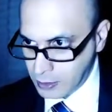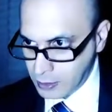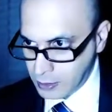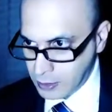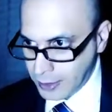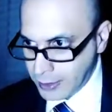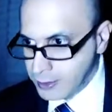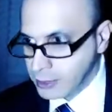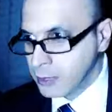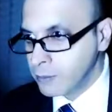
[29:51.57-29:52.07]

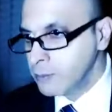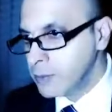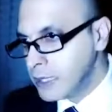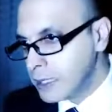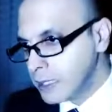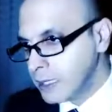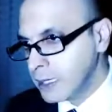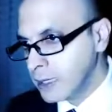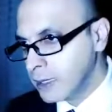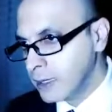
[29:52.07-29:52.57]
And the
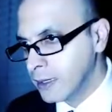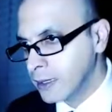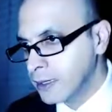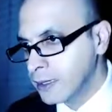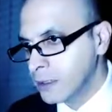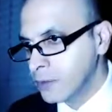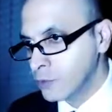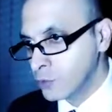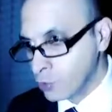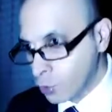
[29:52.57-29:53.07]
media
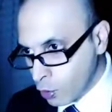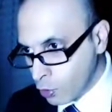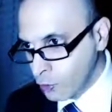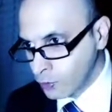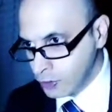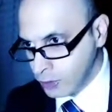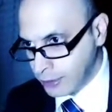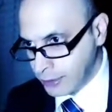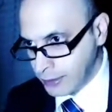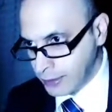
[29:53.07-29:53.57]

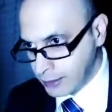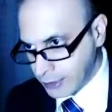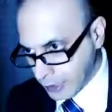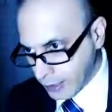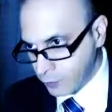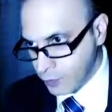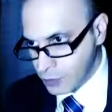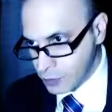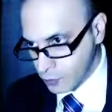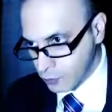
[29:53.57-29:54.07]
wrongly
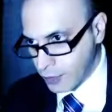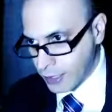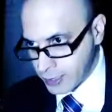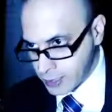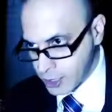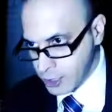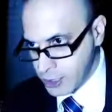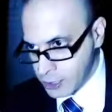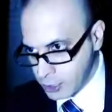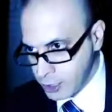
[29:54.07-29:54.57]

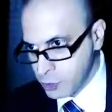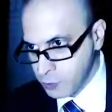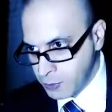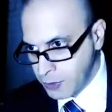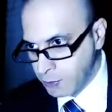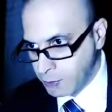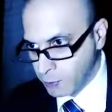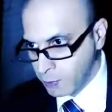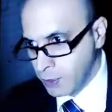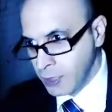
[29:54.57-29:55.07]
characterizes these
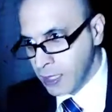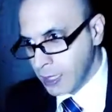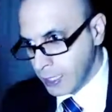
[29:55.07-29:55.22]
people